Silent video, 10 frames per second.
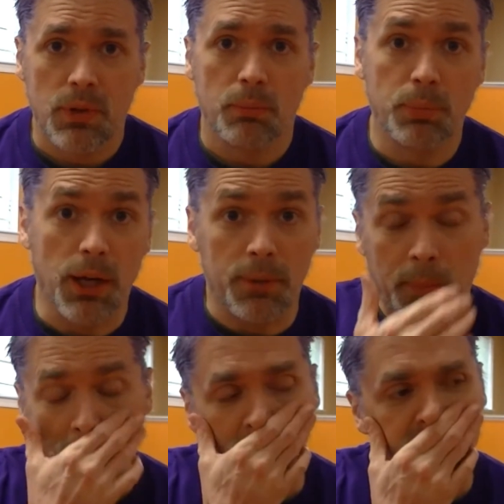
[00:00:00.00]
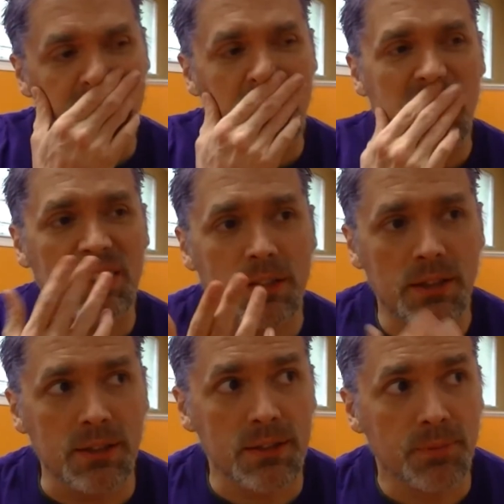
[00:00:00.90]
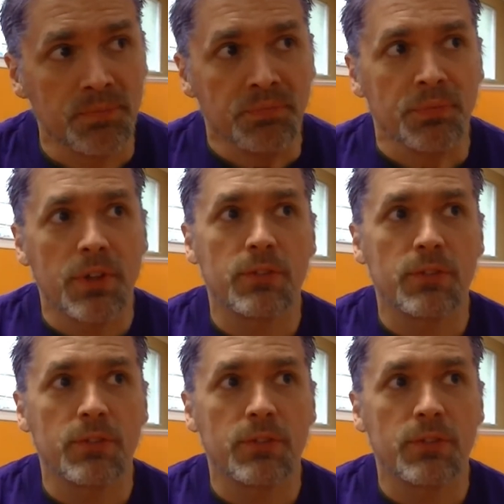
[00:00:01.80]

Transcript: But, let me ask you this.